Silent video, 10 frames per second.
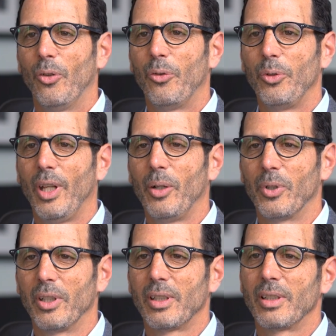Through that
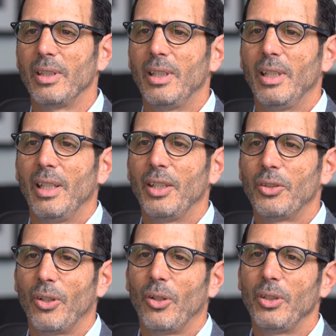work, they
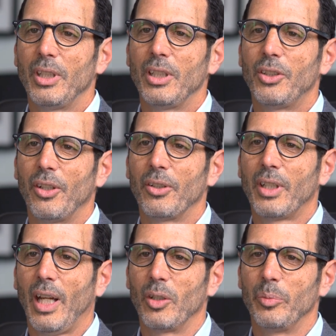start holding each other
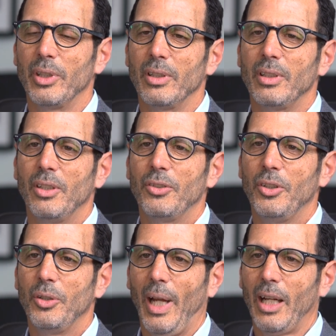accountable
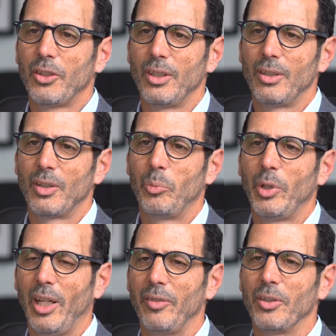to new actions,
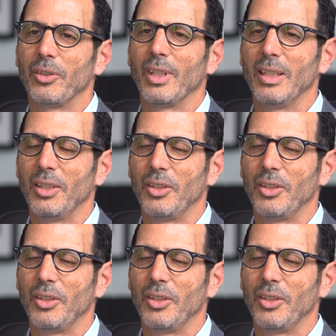behaviors, and